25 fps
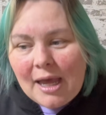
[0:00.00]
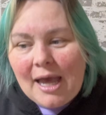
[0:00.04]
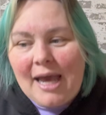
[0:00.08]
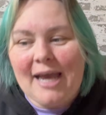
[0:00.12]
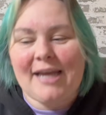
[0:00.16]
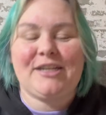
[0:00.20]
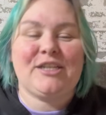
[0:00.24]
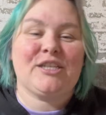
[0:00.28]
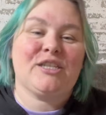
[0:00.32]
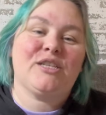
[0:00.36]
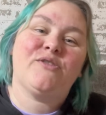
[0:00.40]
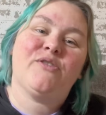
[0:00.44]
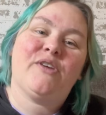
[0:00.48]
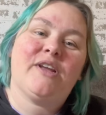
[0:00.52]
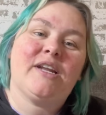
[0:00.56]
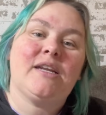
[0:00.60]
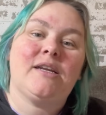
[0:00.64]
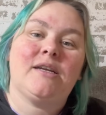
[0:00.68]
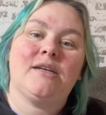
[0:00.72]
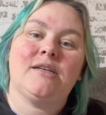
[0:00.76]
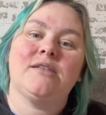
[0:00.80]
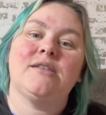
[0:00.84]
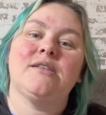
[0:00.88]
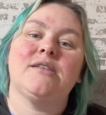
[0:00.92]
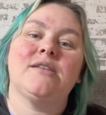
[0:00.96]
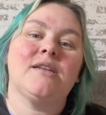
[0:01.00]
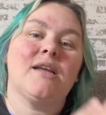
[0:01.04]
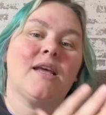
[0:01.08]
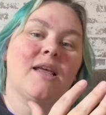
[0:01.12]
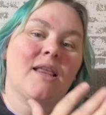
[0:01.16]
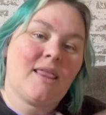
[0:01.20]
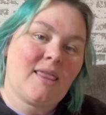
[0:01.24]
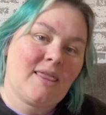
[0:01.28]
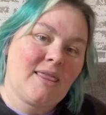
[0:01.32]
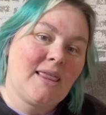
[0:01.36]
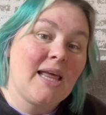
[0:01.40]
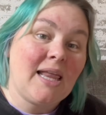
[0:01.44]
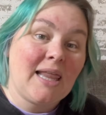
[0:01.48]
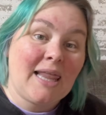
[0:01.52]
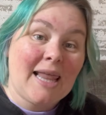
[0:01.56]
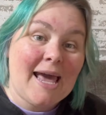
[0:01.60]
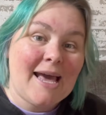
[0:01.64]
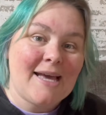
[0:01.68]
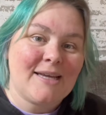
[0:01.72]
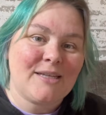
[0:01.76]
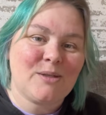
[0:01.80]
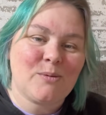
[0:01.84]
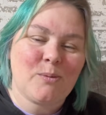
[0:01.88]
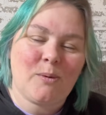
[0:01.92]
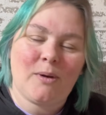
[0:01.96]
I just finished the
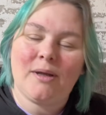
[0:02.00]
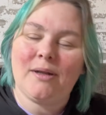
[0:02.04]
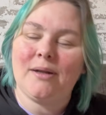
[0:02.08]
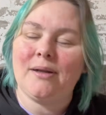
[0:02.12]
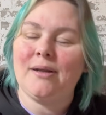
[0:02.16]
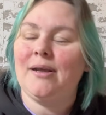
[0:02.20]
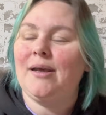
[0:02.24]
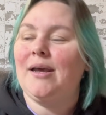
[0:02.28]
last one